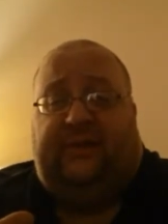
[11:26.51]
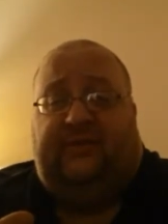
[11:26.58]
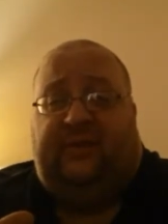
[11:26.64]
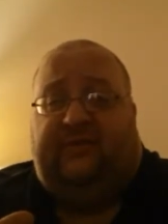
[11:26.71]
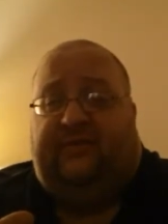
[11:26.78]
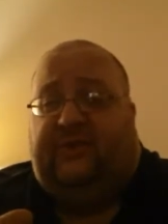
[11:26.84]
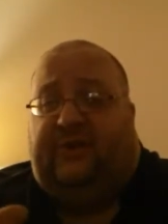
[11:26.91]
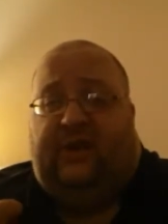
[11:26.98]

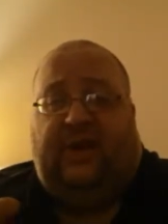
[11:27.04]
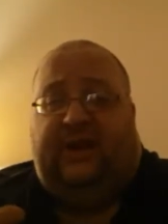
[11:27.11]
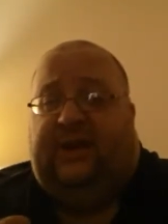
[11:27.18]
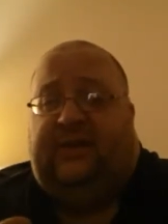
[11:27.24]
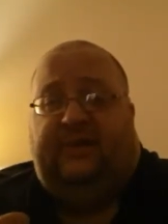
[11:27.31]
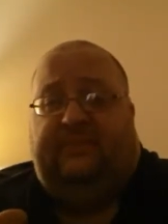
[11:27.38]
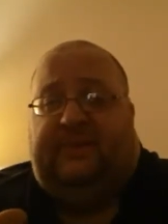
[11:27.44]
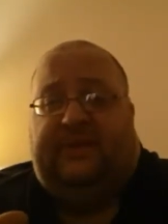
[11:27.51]
even if they're not
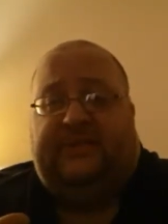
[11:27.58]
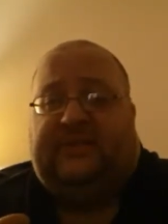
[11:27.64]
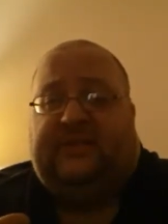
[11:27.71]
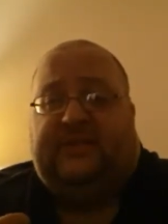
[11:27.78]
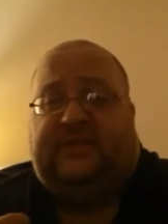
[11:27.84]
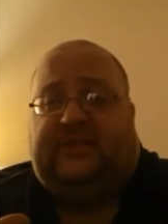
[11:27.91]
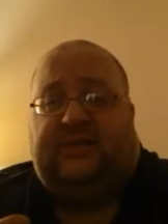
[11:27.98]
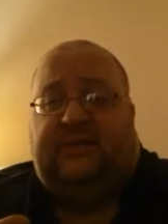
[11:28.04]
in the
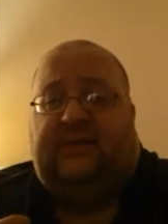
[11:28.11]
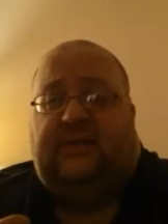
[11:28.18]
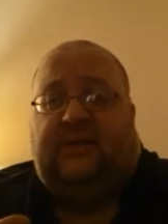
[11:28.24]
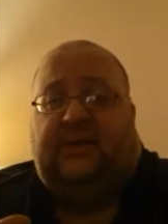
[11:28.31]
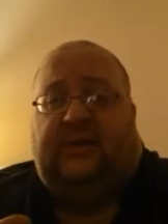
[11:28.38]
business,